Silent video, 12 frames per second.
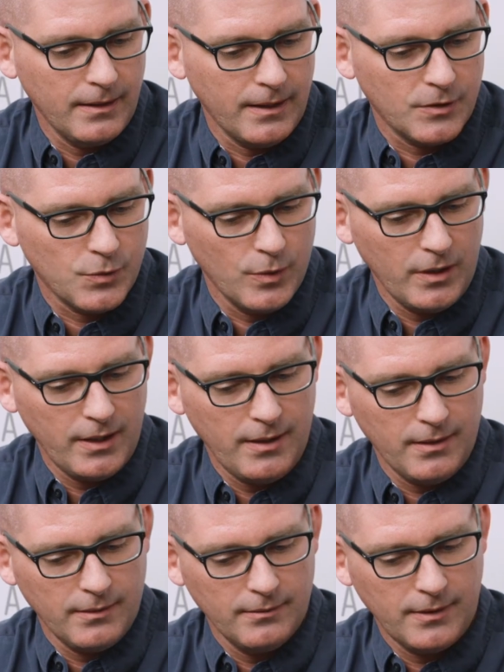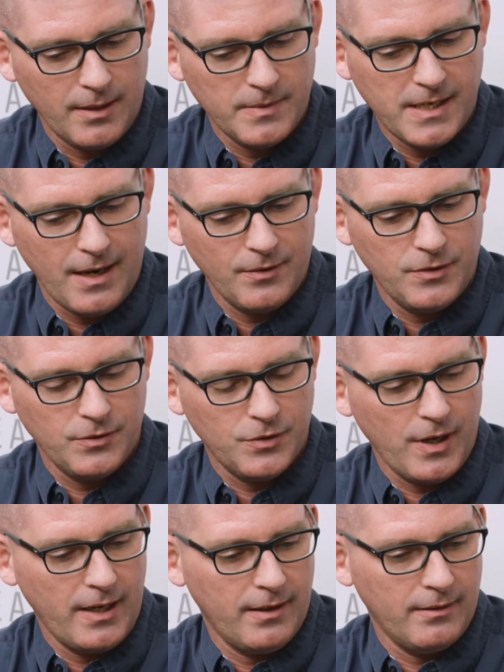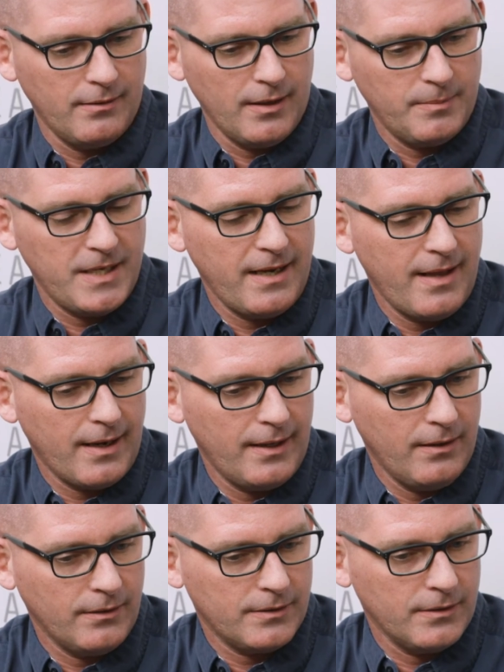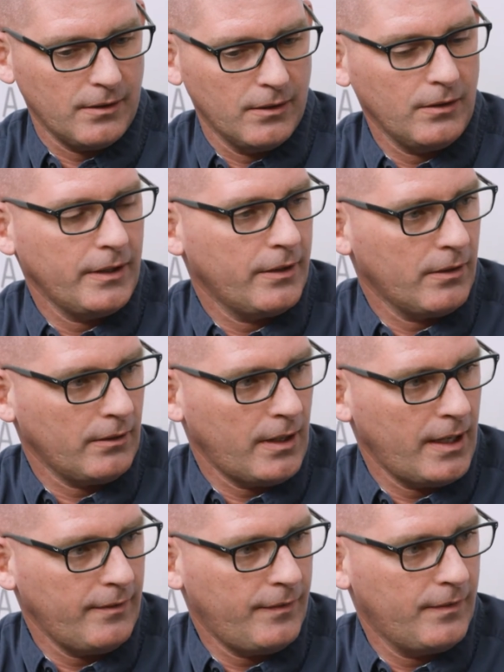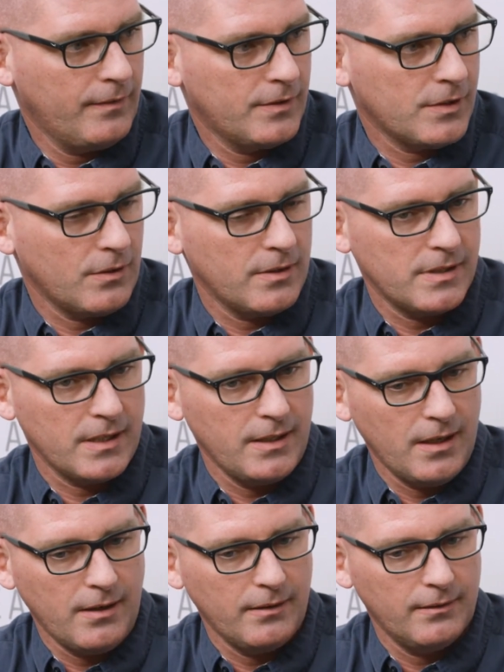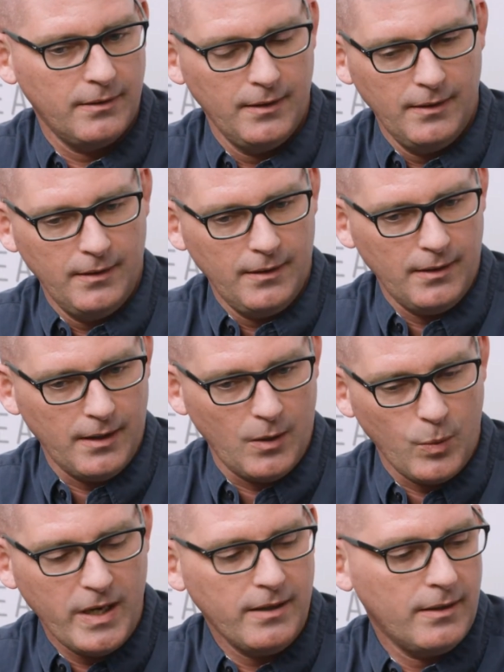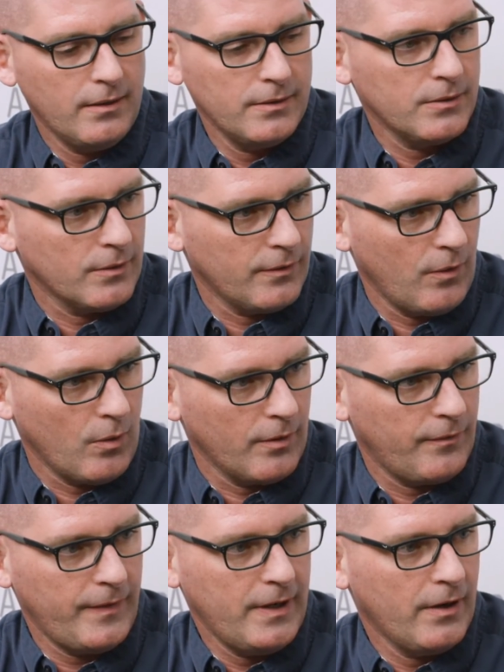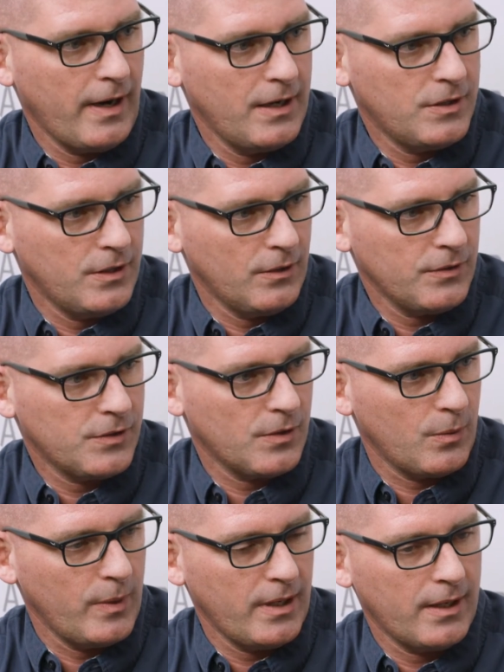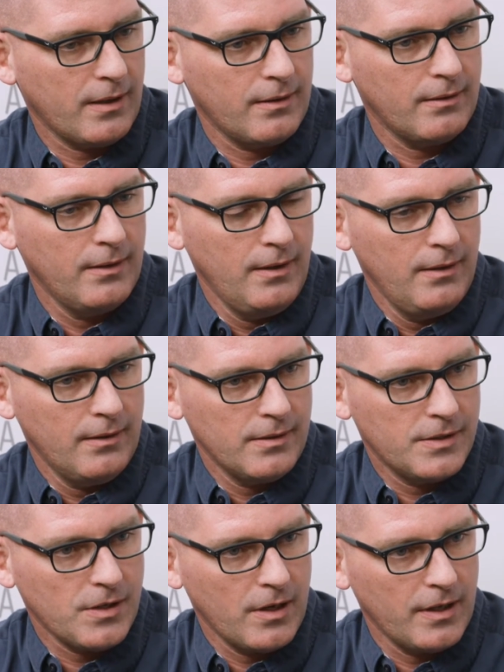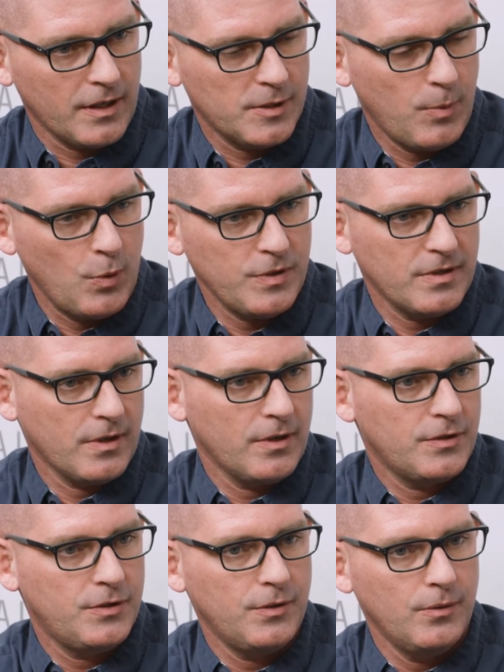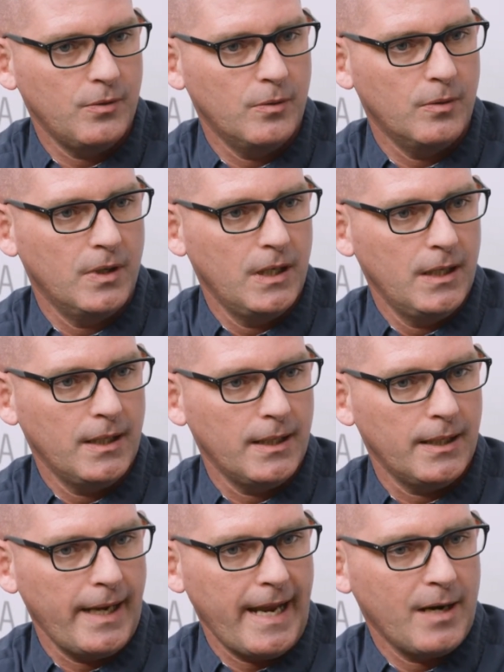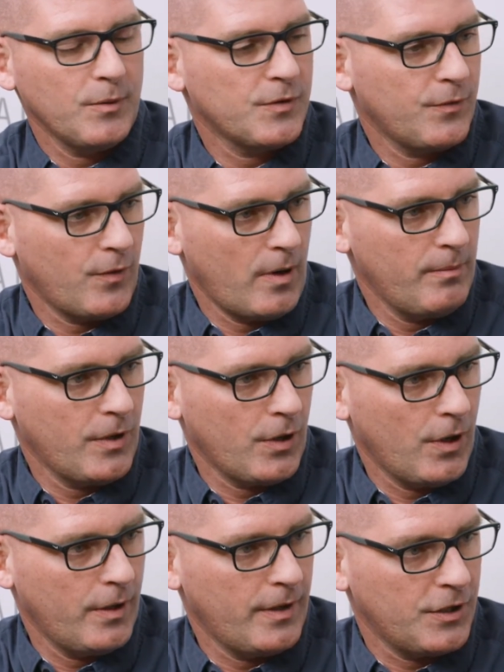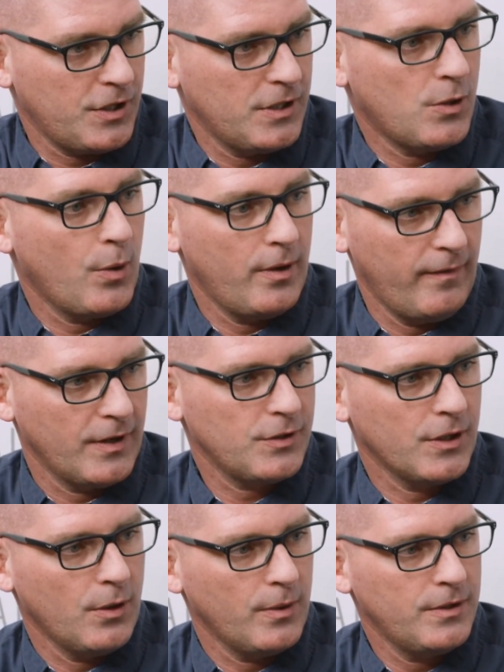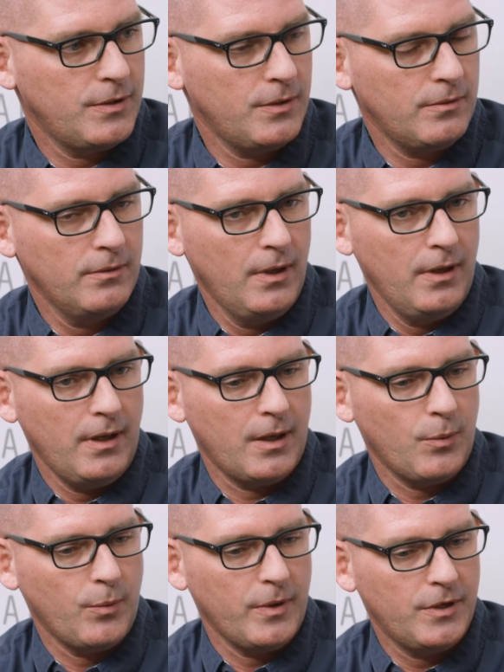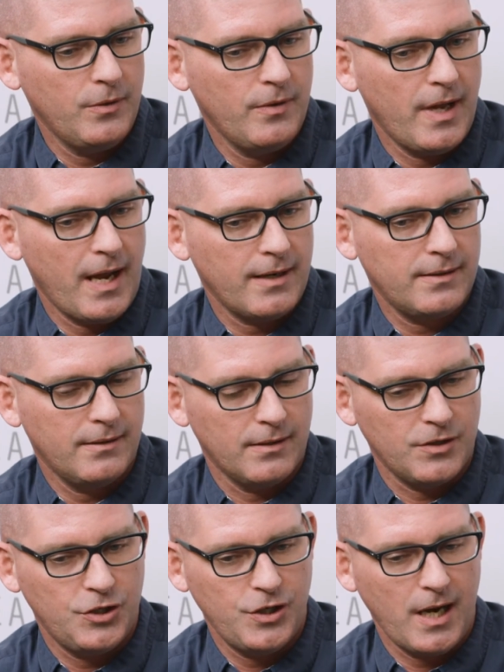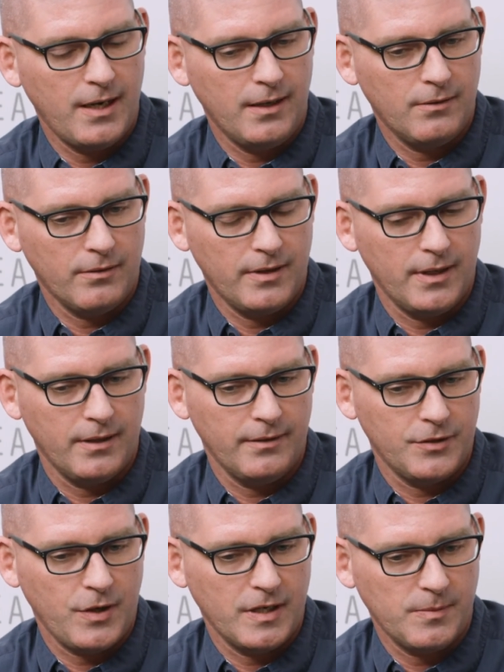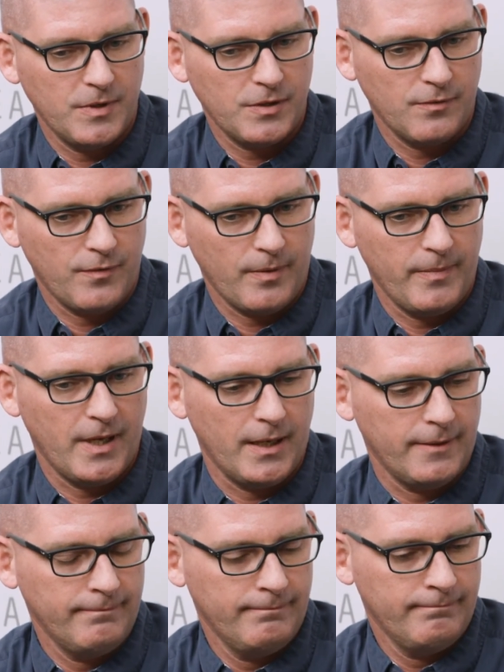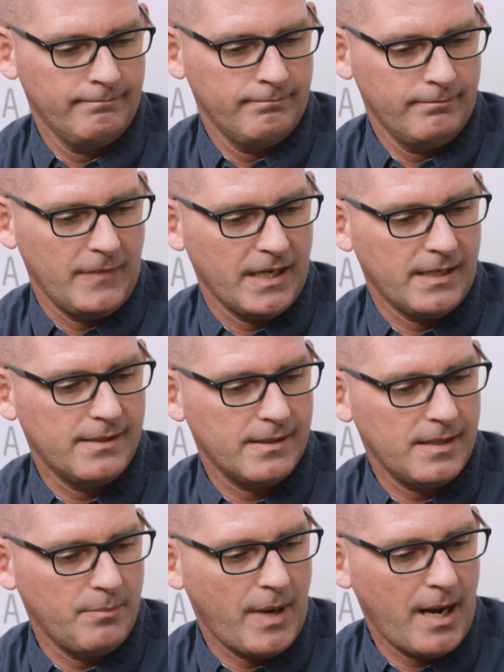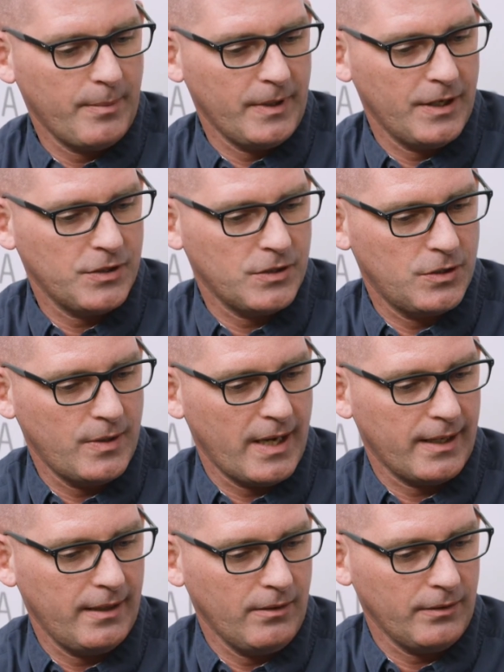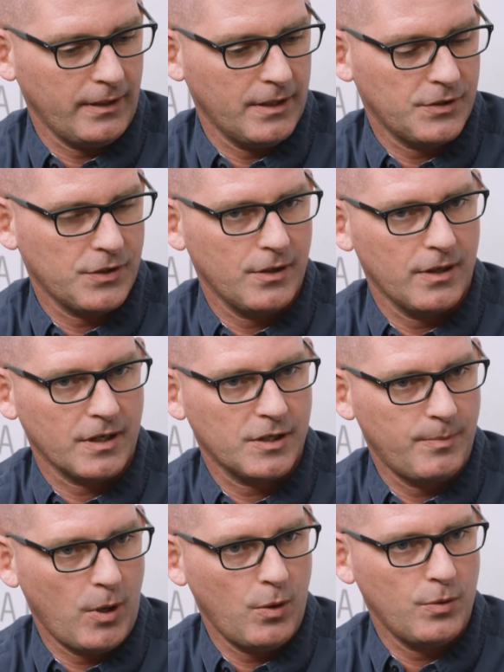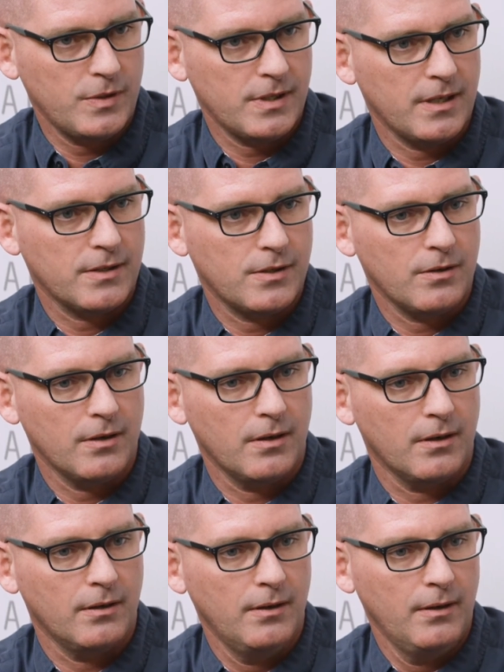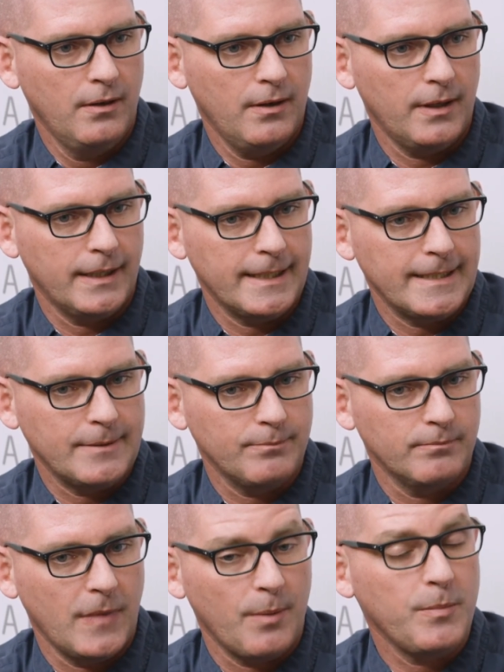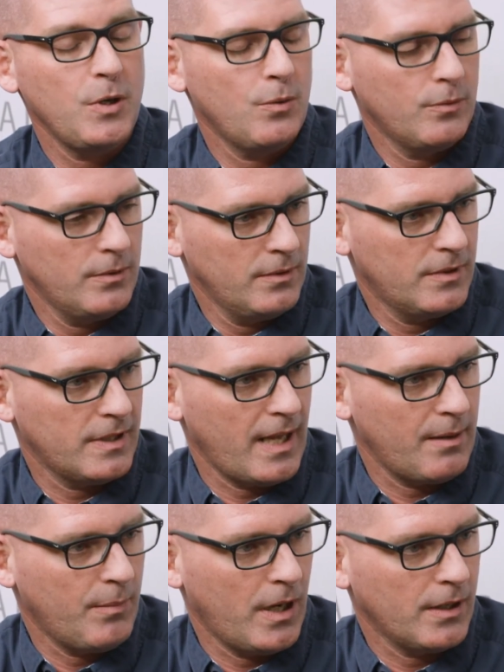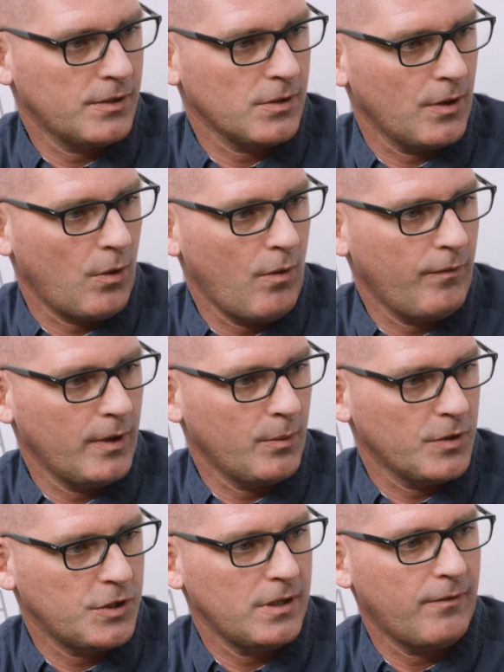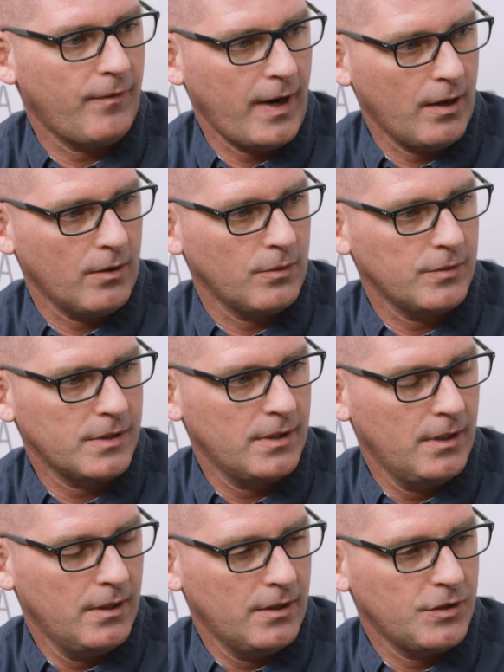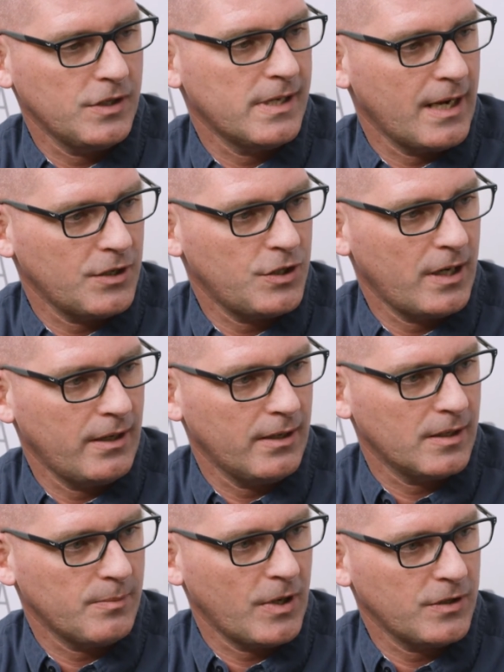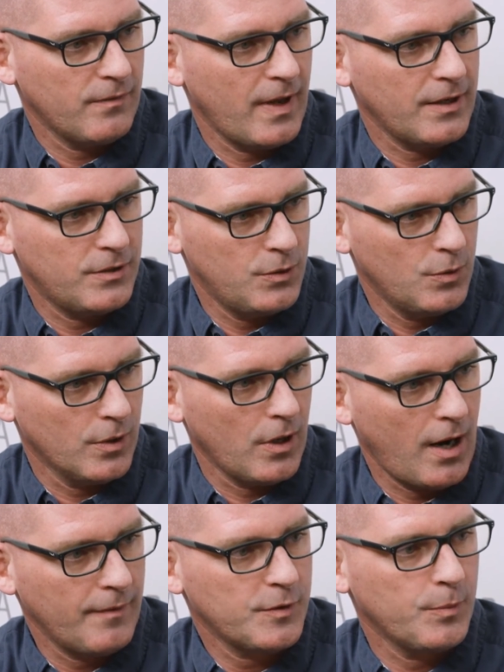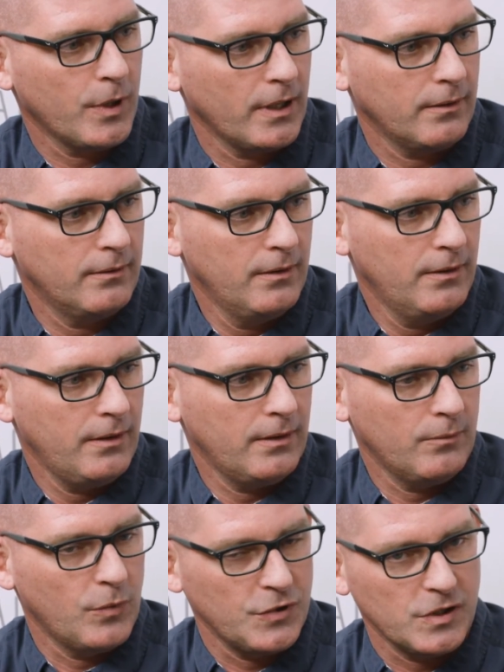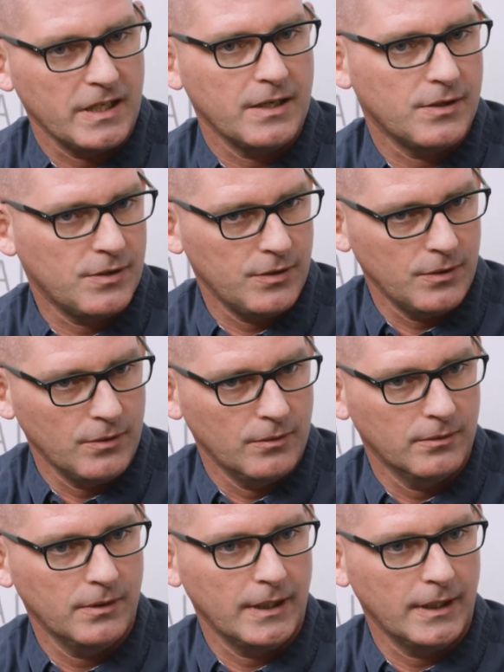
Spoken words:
It really comes down to trying to obtain that gilt early in her life, so as a young wean gilt or feeder age gilt, so that we can start exposing her to animals from the herd that she's going to eventually go into. And when we do that, the shedding or the transmission from the existing population to that gilt gets her exposed, gets her immune to that bug, so that hopefully when she farrows, she's not shedding as much of that to her offspring, which leads to